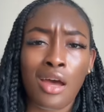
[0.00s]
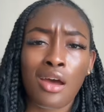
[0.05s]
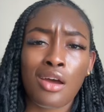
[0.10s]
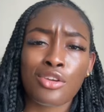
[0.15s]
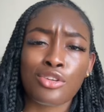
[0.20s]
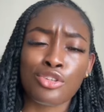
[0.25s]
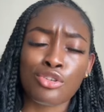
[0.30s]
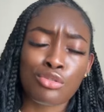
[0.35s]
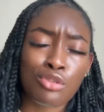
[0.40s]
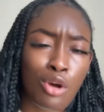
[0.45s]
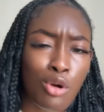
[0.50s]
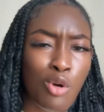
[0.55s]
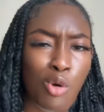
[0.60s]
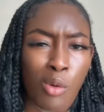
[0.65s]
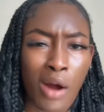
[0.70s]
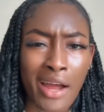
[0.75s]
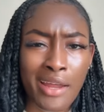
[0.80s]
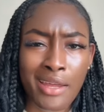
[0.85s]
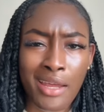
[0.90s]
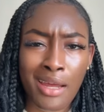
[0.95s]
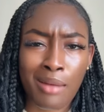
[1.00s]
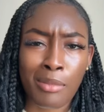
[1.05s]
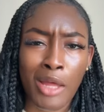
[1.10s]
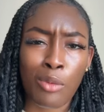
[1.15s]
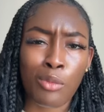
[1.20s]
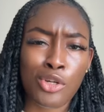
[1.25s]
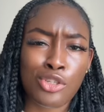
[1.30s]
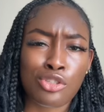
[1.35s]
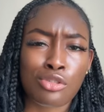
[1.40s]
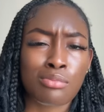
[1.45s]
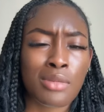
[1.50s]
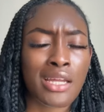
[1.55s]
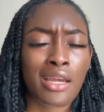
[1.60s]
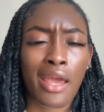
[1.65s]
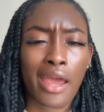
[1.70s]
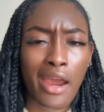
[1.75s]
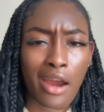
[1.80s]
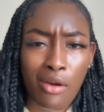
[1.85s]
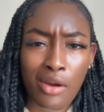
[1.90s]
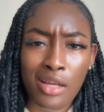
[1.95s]
Do you know who I am? Like, what do you mean,
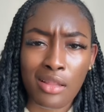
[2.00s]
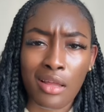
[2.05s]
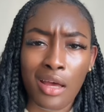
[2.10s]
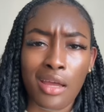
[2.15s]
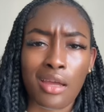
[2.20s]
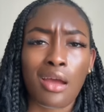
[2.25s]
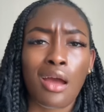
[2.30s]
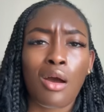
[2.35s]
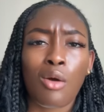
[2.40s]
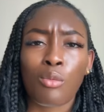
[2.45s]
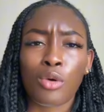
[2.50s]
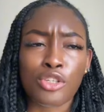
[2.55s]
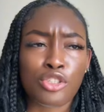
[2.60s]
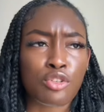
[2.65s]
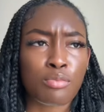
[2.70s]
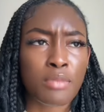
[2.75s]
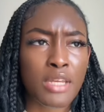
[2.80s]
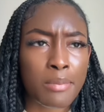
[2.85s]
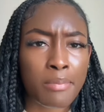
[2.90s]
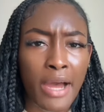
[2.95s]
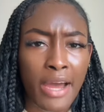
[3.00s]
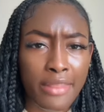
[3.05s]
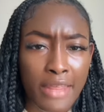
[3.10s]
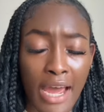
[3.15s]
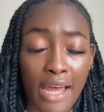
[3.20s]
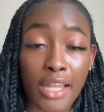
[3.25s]
Eric? Like, what do you mean by that?